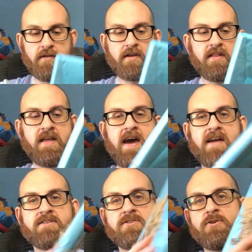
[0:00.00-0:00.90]
look at
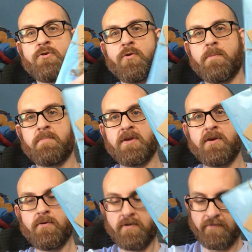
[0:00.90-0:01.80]
that, two
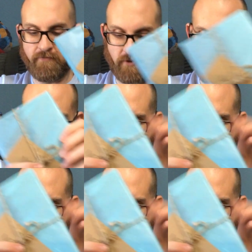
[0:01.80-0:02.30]
beautiful.